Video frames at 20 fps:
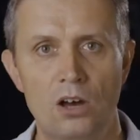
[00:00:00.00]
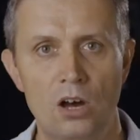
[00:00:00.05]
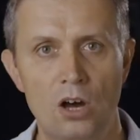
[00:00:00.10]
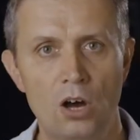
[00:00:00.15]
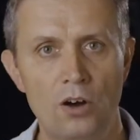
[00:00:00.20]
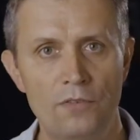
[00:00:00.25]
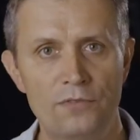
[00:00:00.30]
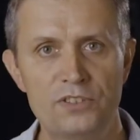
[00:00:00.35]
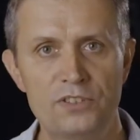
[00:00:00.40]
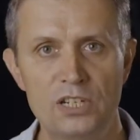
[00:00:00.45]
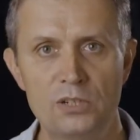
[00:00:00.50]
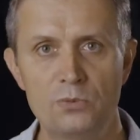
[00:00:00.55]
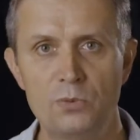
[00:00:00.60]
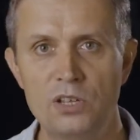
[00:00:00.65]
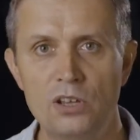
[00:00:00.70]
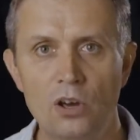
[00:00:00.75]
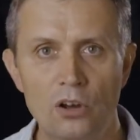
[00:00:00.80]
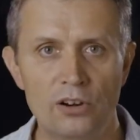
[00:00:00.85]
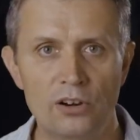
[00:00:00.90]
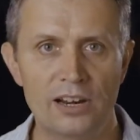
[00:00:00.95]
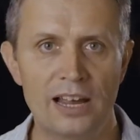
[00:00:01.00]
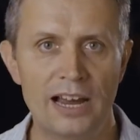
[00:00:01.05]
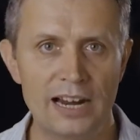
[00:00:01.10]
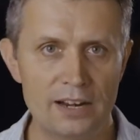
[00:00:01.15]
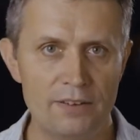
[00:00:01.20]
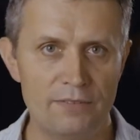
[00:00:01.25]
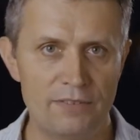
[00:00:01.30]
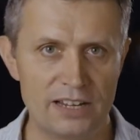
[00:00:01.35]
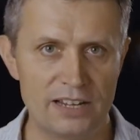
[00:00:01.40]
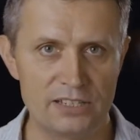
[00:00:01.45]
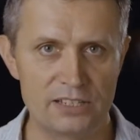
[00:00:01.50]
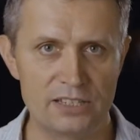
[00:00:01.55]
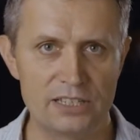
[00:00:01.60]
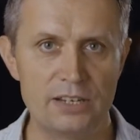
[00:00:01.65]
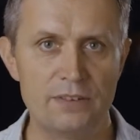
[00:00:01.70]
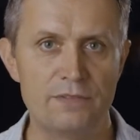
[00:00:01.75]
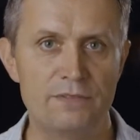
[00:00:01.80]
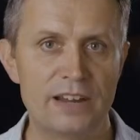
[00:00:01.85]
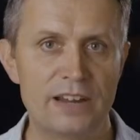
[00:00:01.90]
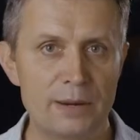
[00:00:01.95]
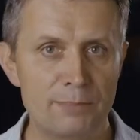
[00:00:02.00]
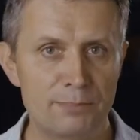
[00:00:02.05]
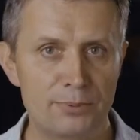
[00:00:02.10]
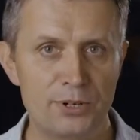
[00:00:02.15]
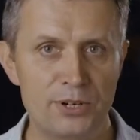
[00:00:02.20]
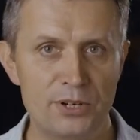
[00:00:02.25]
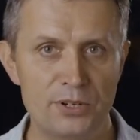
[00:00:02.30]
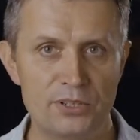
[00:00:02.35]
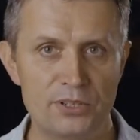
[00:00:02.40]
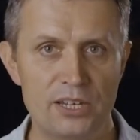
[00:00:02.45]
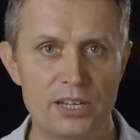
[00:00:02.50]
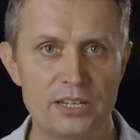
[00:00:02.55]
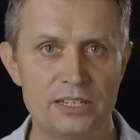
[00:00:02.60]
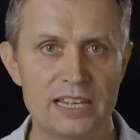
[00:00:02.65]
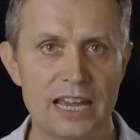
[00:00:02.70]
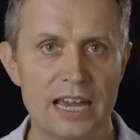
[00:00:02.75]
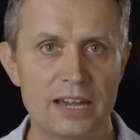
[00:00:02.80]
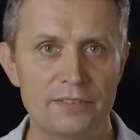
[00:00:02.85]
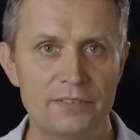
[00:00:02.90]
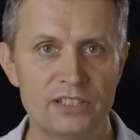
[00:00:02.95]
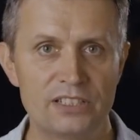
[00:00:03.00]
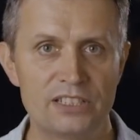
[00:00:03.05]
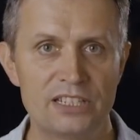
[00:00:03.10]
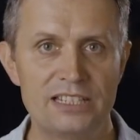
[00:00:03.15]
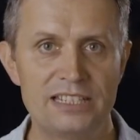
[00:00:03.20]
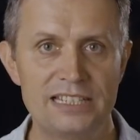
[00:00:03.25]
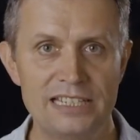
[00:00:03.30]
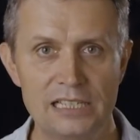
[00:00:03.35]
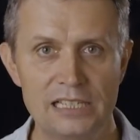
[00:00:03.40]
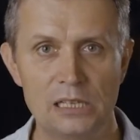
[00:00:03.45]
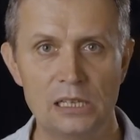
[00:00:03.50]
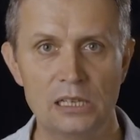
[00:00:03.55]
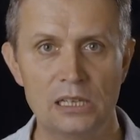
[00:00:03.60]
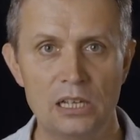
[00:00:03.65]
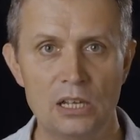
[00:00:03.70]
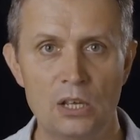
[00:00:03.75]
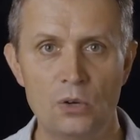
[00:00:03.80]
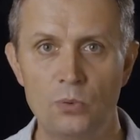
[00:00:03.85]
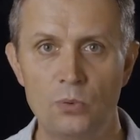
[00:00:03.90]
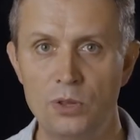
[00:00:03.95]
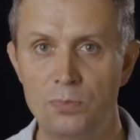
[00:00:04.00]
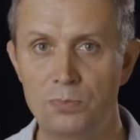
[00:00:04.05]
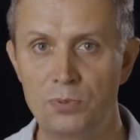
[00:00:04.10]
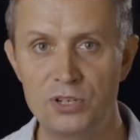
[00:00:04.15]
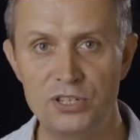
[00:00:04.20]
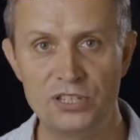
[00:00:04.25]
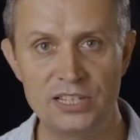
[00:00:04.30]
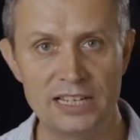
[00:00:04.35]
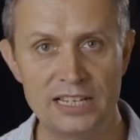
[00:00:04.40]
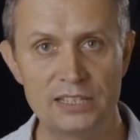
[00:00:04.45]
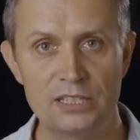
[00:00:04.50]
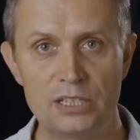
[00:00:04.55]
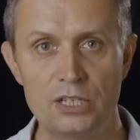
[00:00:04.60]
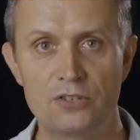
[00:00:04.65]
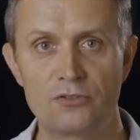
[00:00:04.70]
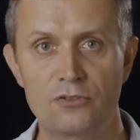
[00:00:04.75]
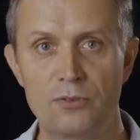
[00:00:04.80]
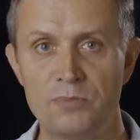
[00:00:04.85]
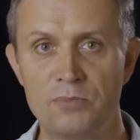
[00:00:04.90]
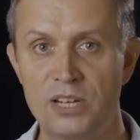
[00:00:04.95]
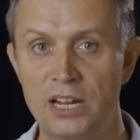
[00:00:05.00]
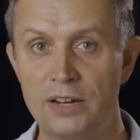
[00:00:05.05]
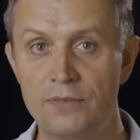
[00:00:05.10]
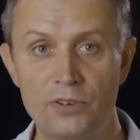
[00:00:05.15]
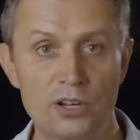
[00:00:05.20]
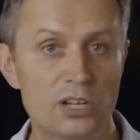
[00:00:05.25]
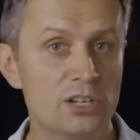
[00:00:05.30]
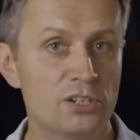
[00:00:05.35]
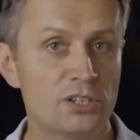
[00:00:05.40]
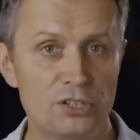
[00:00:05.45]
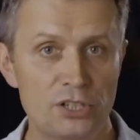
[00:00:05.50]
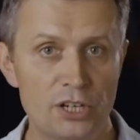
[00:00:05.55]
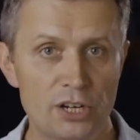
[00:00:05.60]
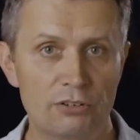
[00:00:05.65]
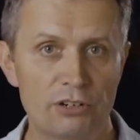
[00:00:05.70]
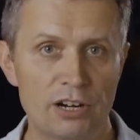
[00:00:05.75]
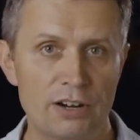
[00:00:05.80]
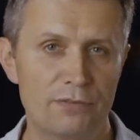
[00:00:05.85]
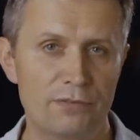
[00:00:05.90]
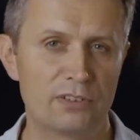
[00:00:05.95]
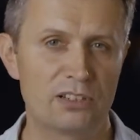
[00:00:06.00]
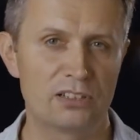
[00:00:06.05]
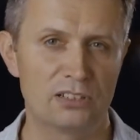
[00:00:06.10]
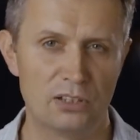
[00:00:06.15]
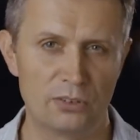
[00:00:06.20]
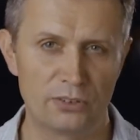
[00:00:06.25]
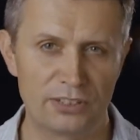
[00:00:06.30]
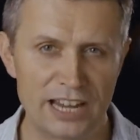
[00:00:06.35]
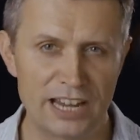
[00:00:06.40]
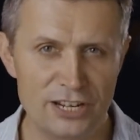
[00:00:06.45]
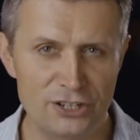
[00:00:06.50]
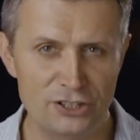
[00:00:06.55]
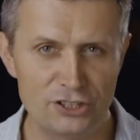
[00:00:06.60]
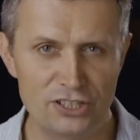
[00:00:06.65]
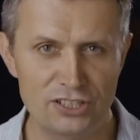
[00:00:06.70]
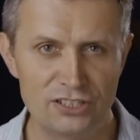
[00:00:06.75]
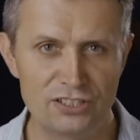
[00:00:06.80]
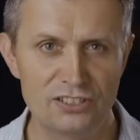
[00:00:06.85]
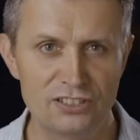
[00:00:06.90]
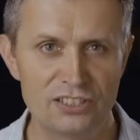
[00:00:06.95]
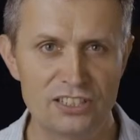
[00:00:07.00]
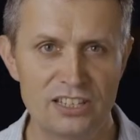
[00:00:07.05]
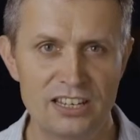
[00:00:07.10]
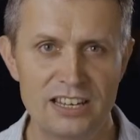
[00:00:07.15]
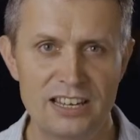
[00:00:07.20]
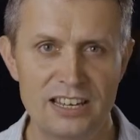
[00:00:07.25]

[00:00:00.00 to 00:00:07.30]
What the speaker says: Often with online events, the event producer is having to deal with presenters from diverse geographical locations.